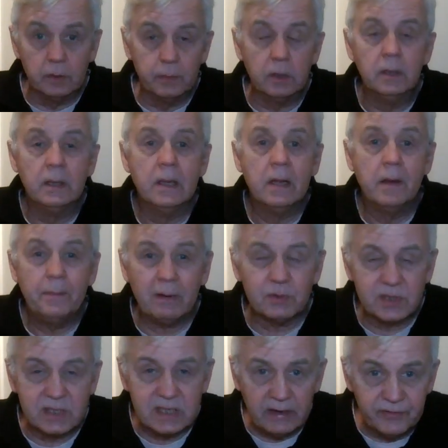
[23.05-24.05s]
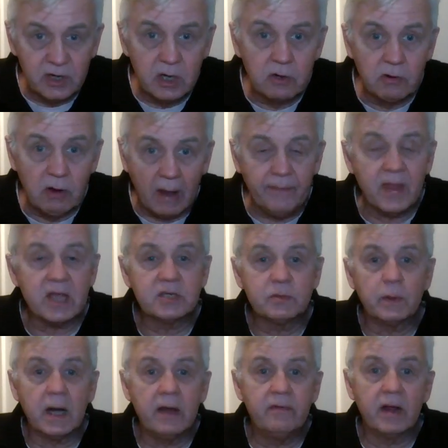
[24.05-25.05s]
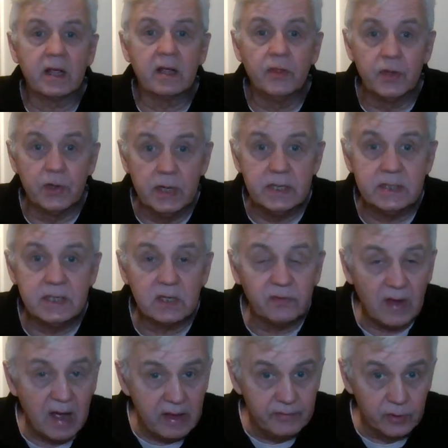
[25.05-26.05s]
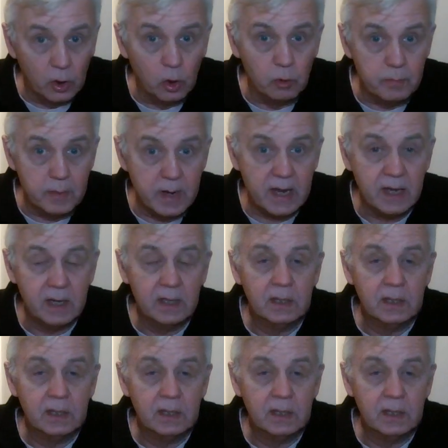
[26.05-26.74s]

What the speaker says: But about £7,000, that's what I reckon 365 owe me.